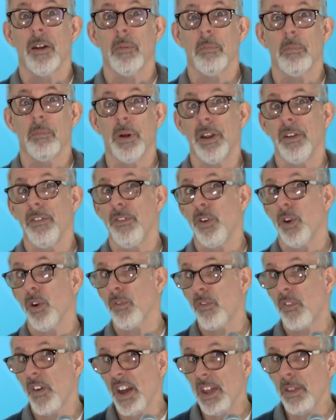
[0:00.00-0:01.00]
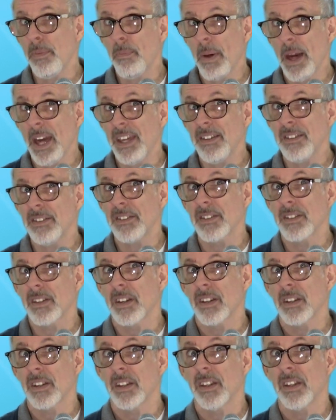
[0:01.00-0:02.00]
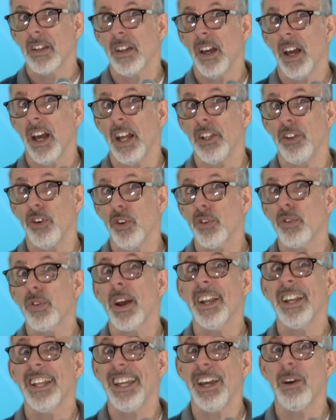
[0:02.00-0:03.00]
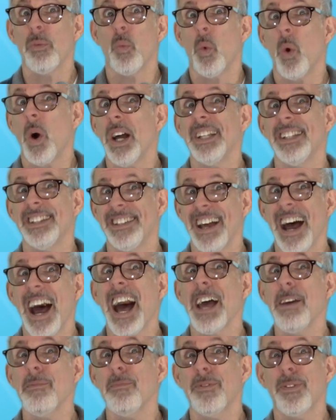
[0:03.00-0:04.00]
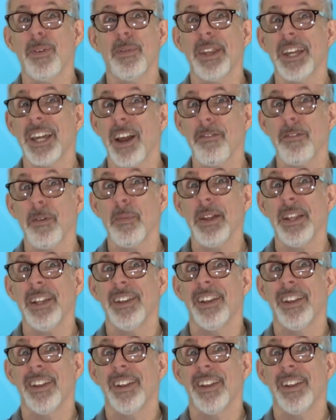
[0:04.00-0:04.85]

But if you're faith-based and you're trying to get one dime from the government,